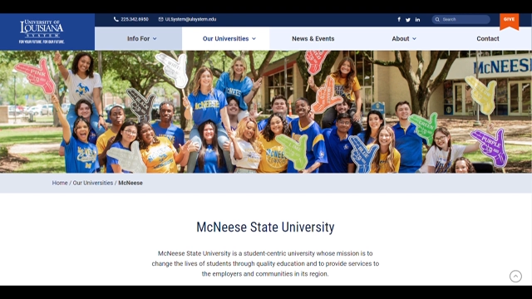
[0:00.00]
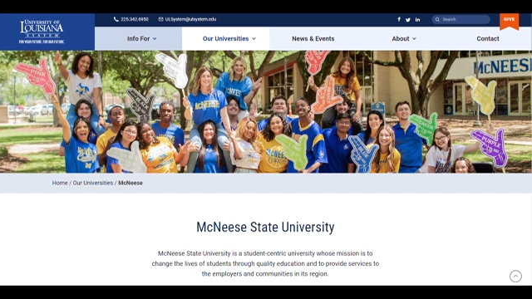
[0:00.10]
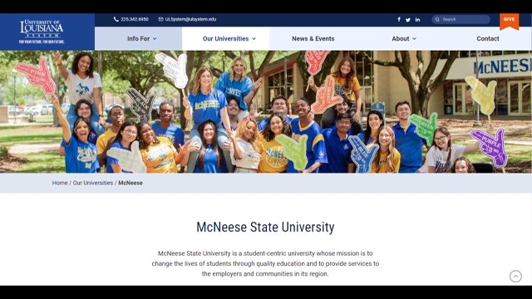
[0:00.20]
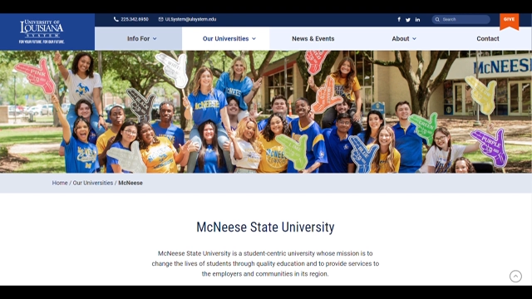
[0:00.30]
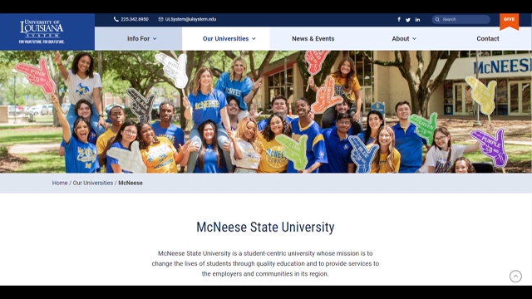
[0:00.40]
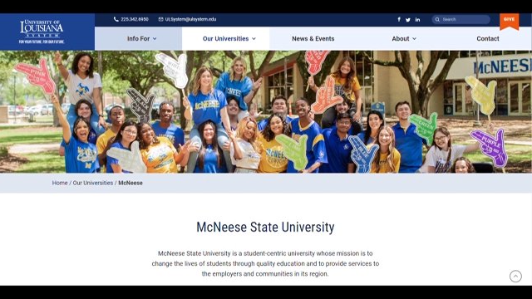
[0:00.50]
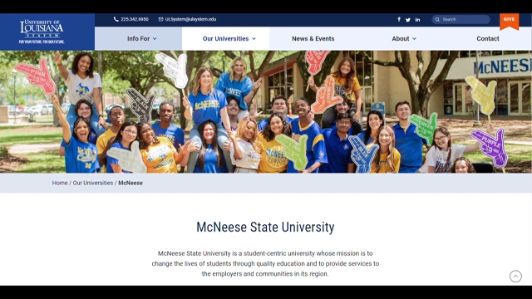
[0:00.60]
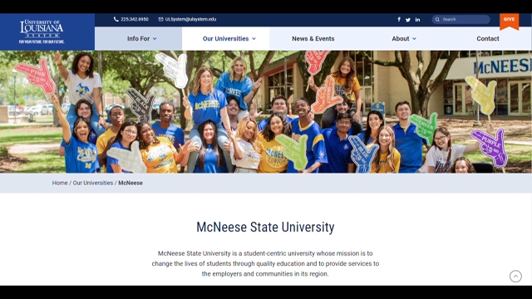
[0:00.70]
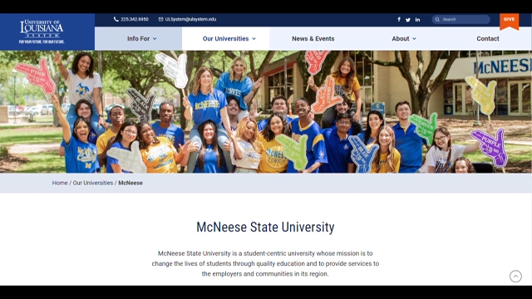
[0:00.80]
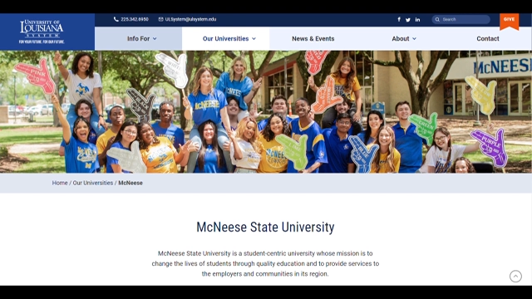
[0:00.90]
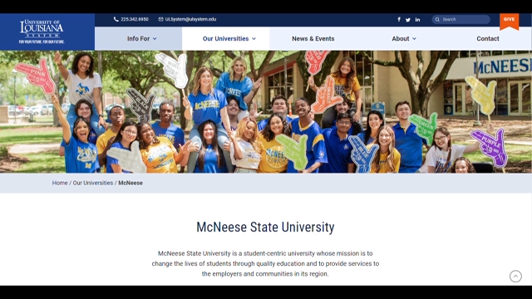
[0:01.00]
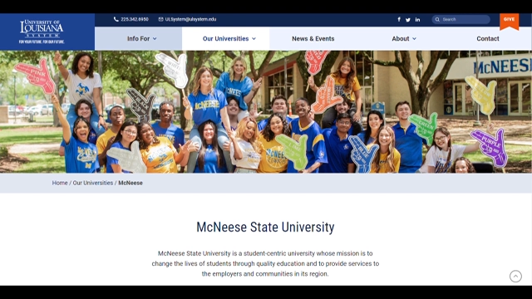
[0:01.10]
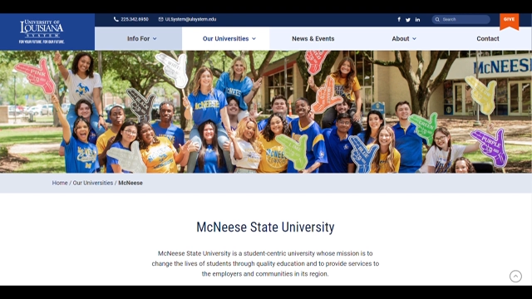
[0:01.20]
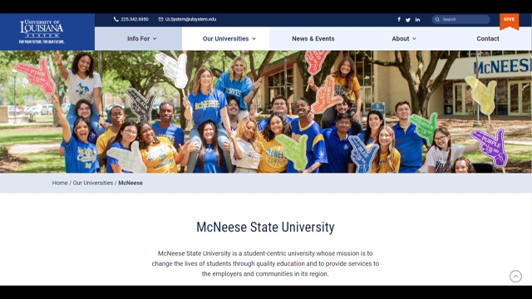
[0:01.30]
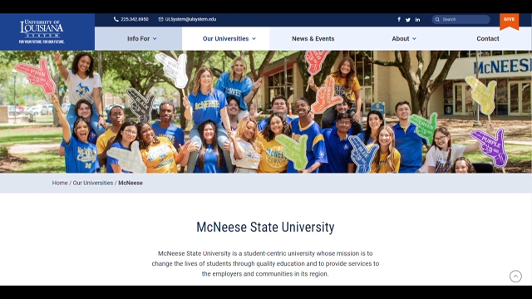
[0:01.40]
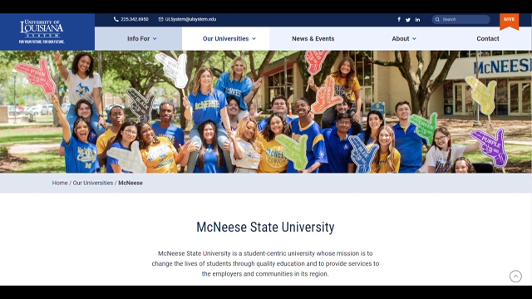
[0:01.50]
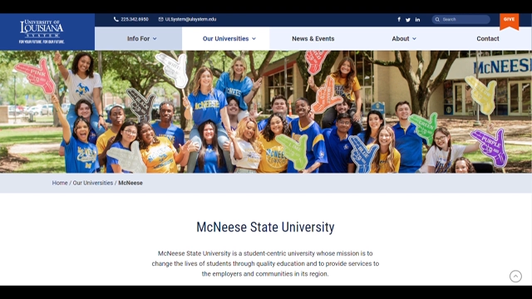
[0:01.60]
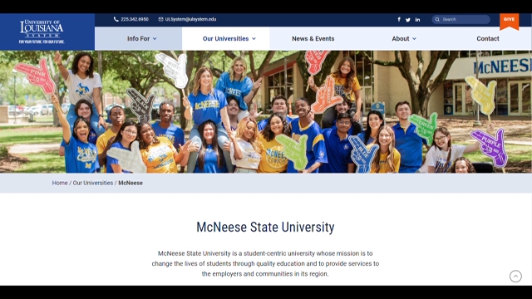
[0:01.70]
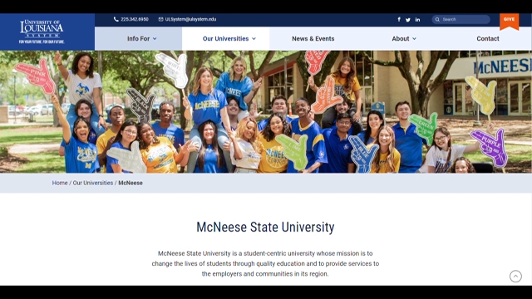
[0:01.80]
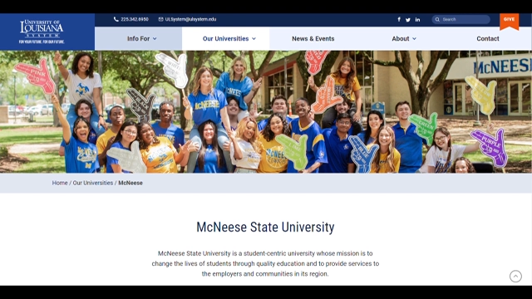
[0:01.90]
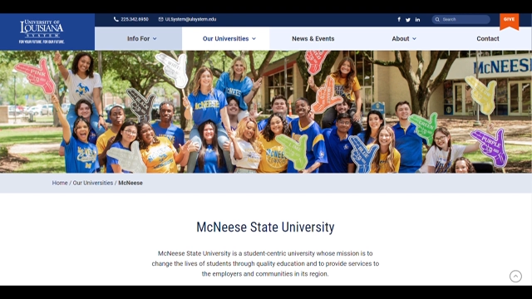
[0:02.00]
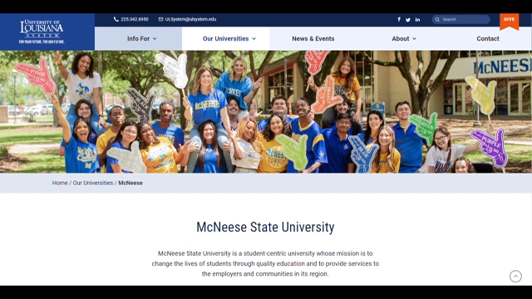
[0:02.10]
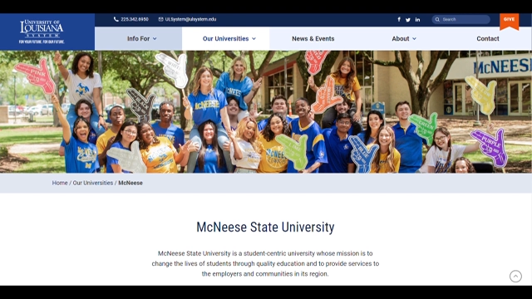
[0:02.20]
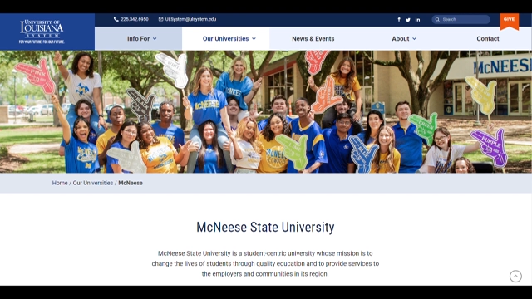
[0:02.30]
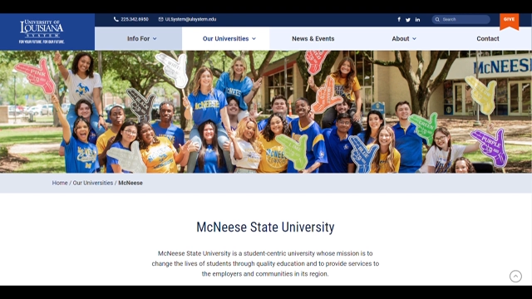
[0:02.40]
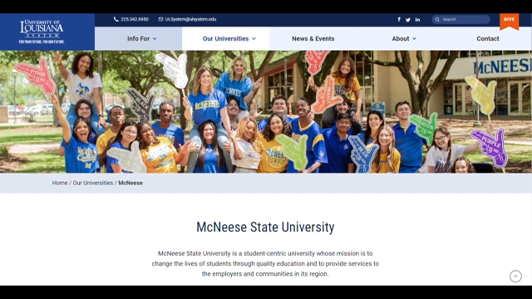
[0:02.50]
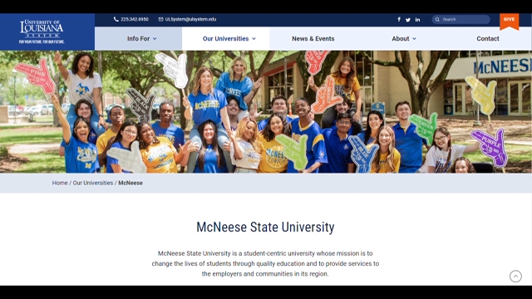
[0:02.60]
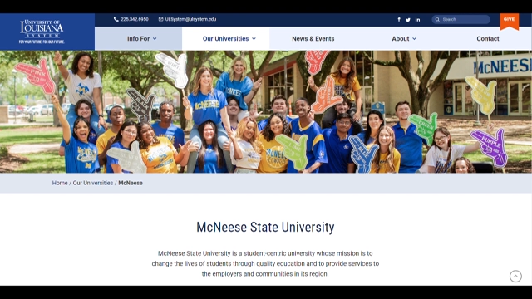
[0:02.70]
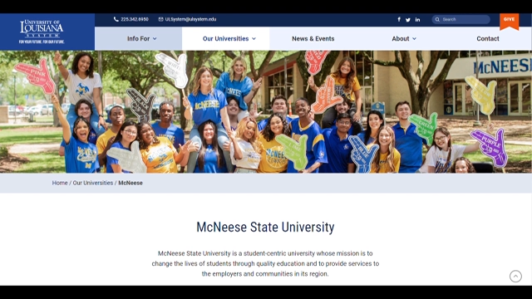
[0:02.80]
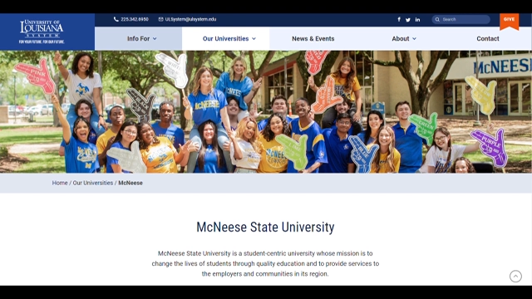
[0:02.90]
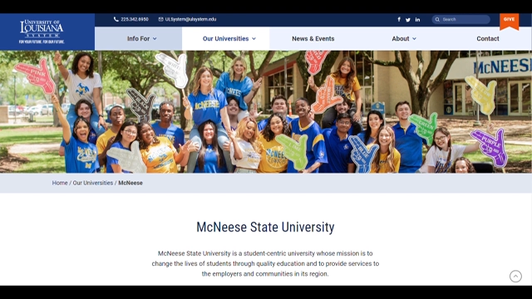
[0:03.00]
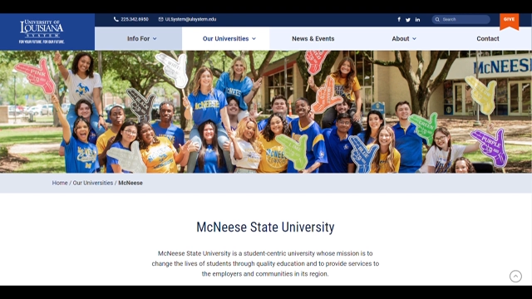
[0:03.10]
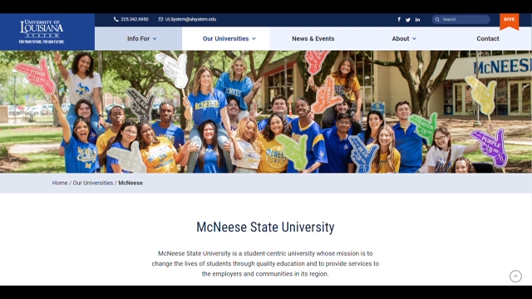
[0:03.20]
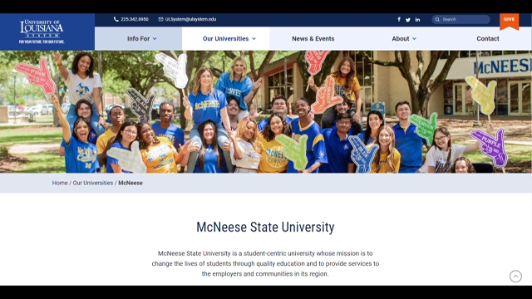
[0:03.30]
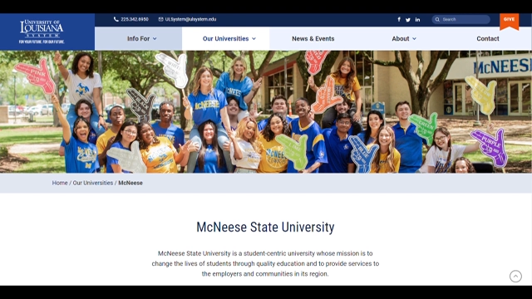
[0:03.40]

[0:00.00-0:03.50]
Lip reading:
Nobody's mouth can be seen.